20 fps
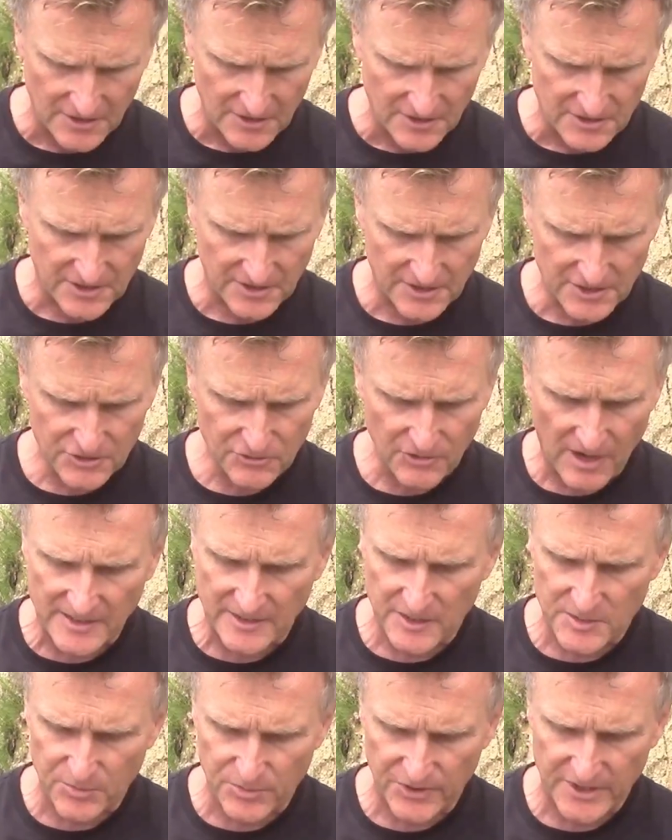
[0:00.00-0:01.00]
So this
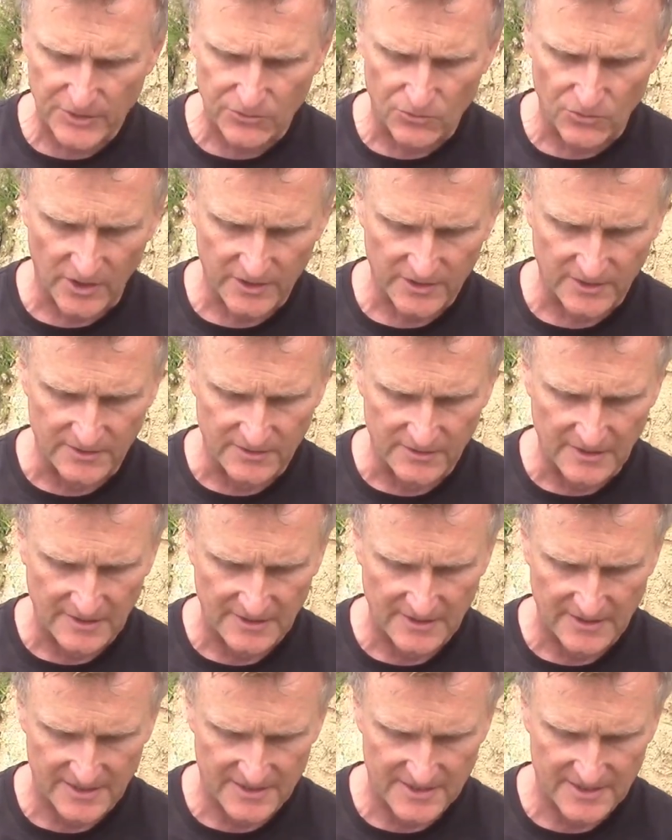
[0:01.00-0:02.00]
granite's pretty rotten.
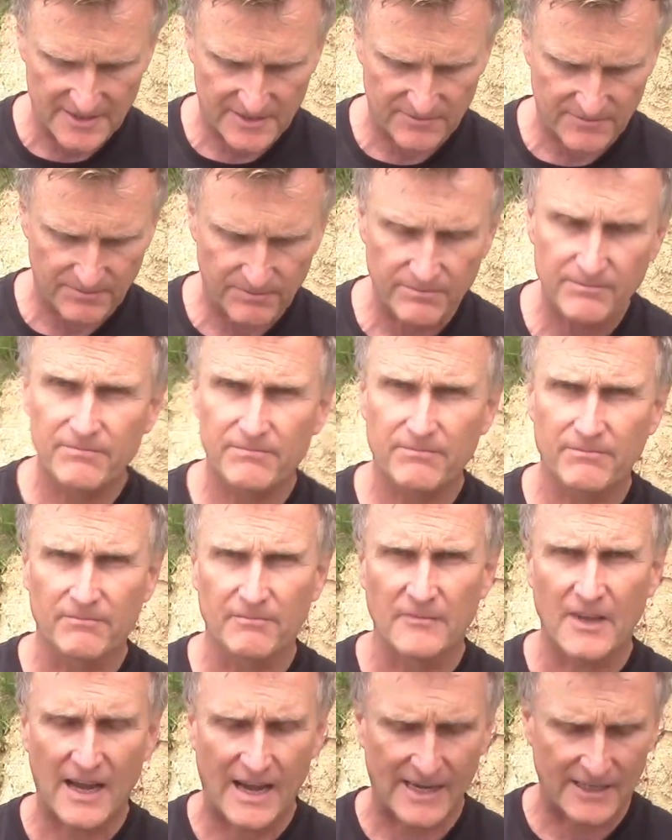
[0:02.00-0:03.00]
It's
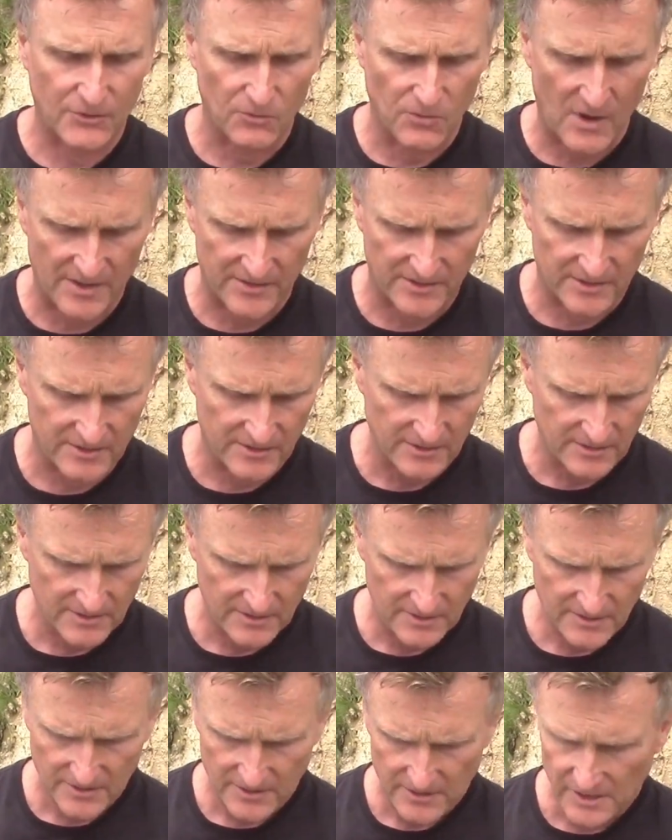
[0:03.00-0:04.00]
highly weathered.
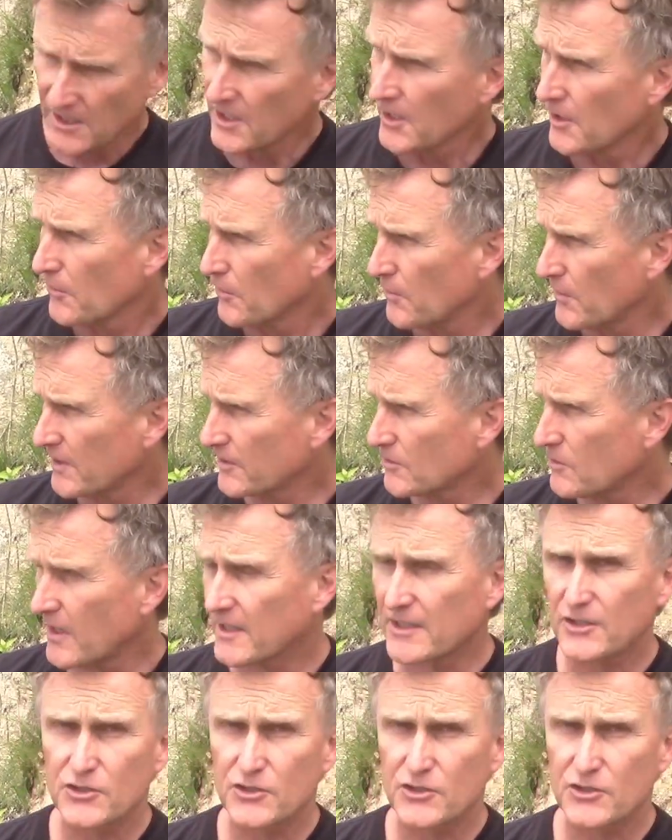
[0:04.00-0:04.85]
We're in quite